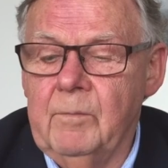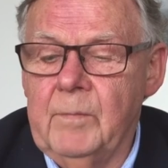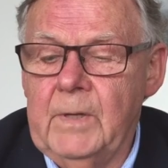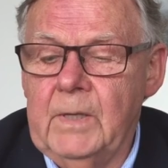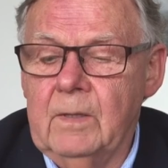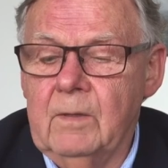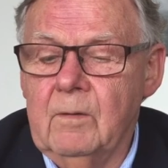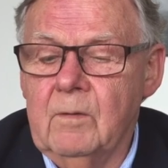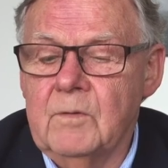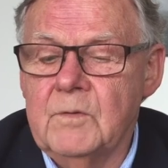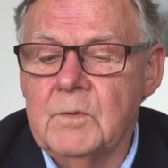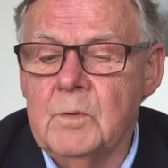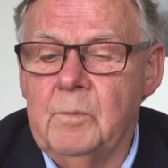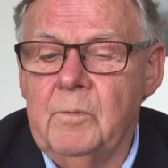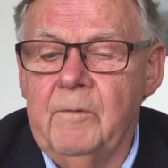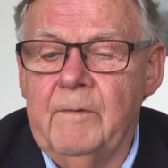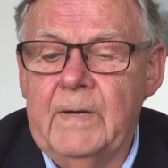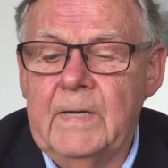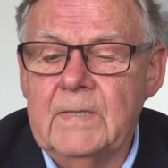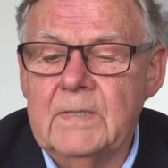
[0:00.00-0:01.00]
I've been
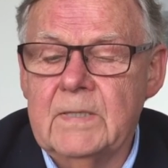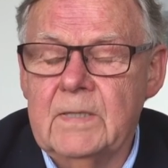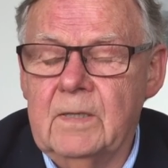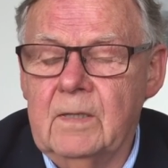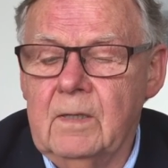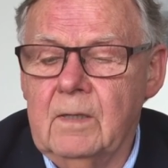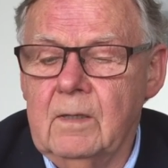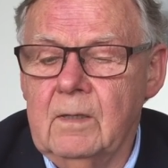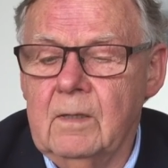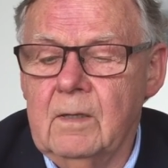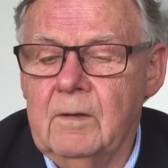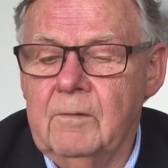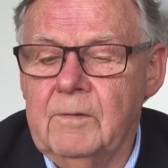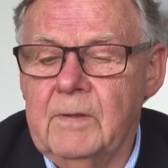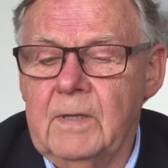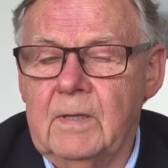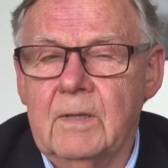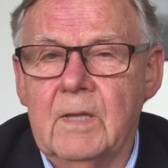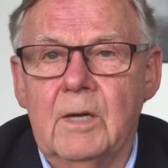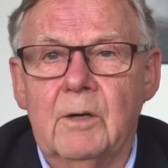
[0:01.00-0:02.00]
supervising, I
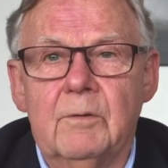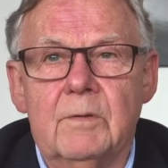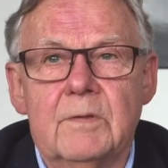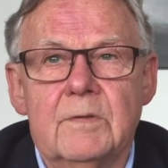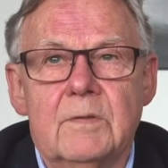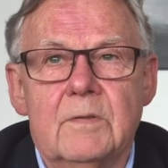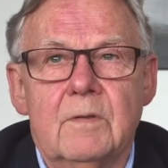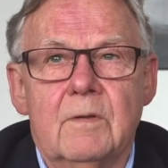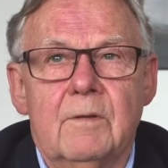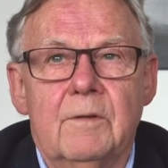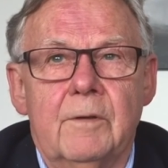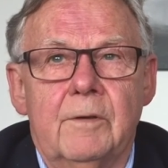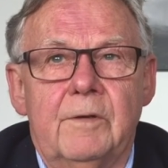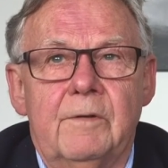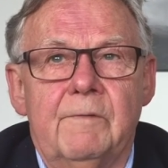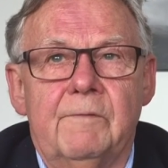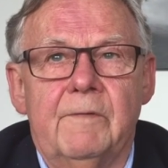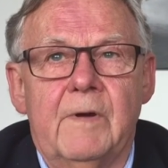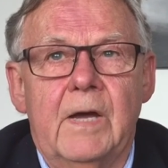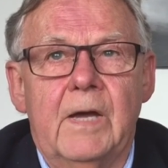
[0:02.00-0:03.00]
think now it's
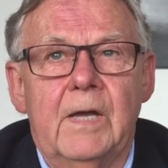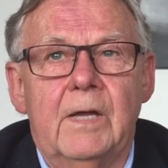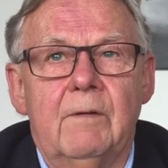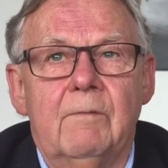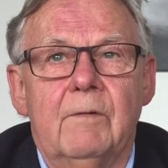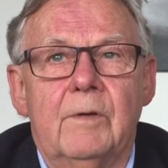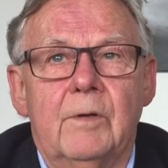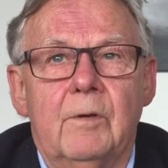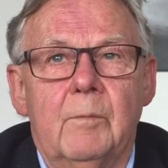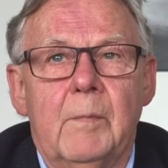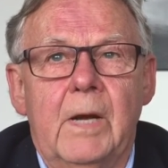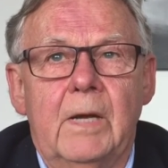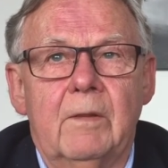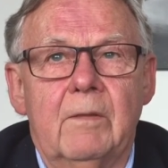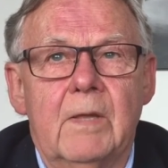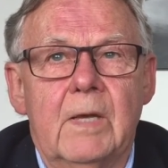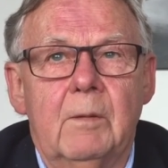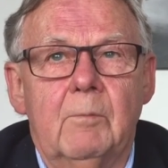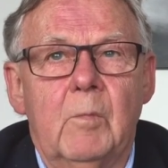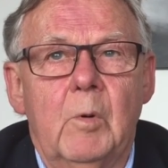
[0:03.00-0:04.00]
35, and
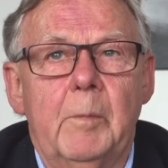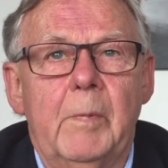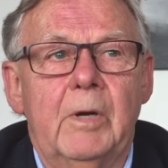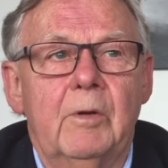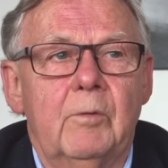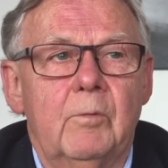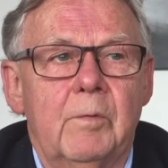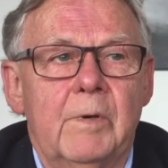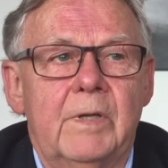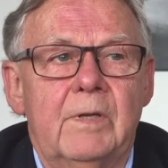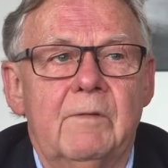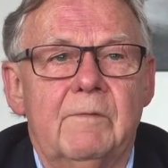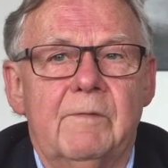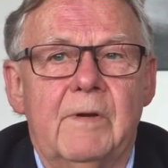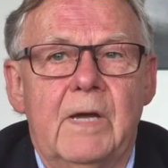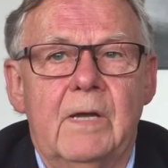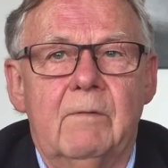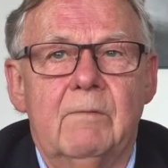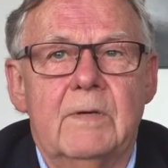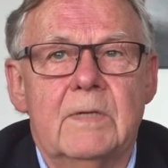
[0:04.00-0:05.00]
among them about
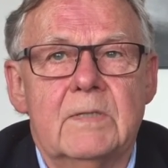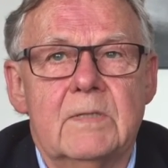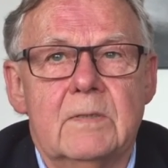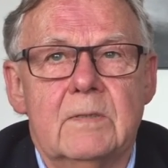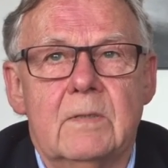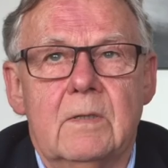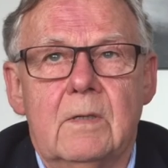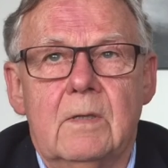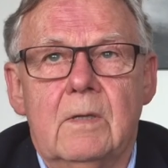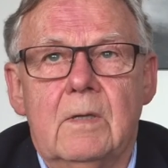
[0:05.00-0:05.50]
25 as,